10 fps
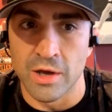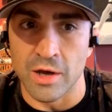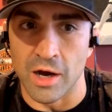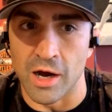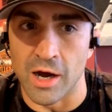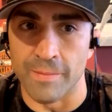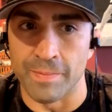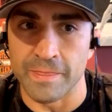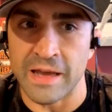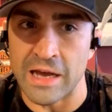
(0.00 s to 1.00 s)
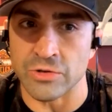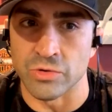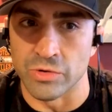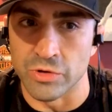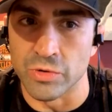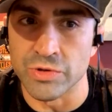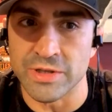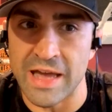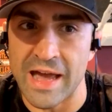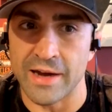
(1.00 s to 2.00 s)
Castro used
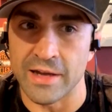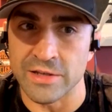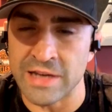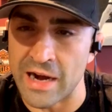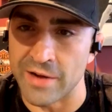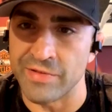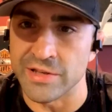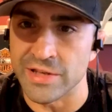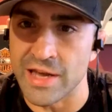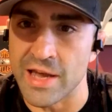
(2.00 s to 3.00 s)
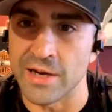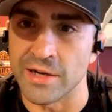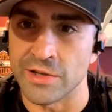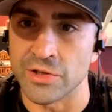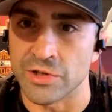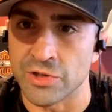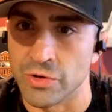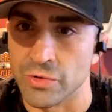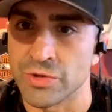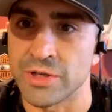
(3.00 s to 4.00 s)
that as kind of his in and his
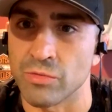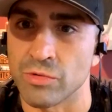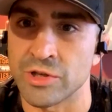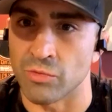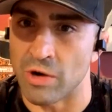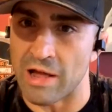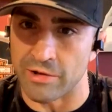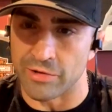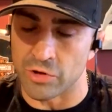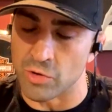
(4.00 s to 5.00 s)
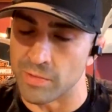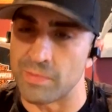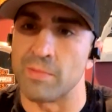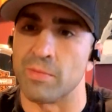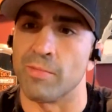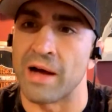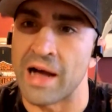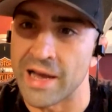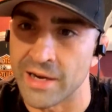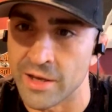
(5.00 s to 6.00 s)
excuse to rally the Cuban people
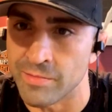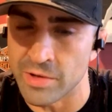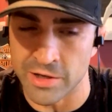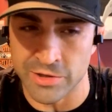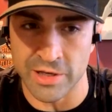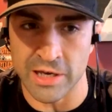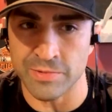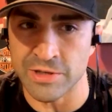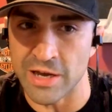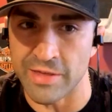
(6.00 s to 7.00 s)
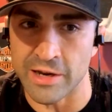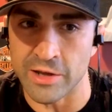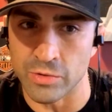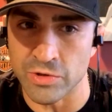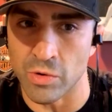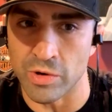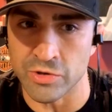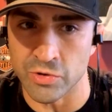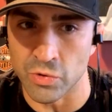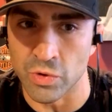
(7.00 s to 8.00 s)
behind him, because he kept saying that he was going
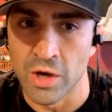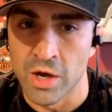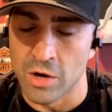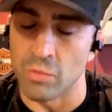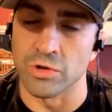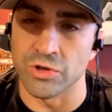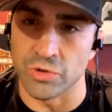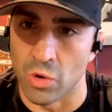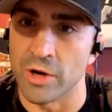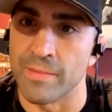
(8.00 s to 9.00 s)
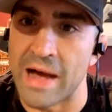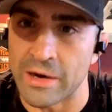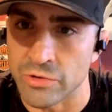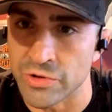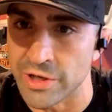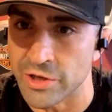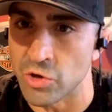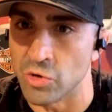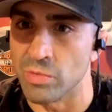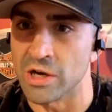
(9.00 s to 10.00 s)
to restore democracy in
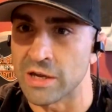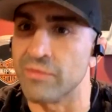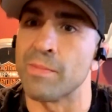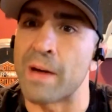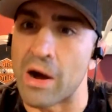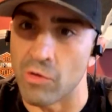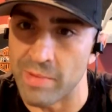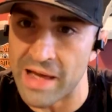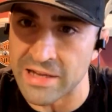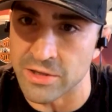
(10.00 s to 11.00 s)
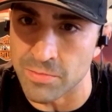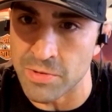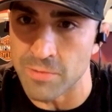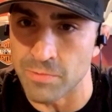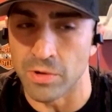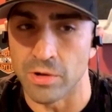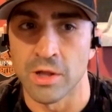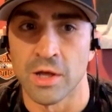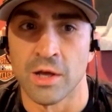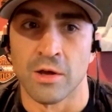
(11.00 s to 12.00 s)
Cuba, give the power back to the people,
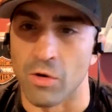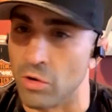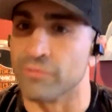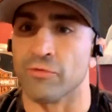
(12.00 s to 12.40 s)
hold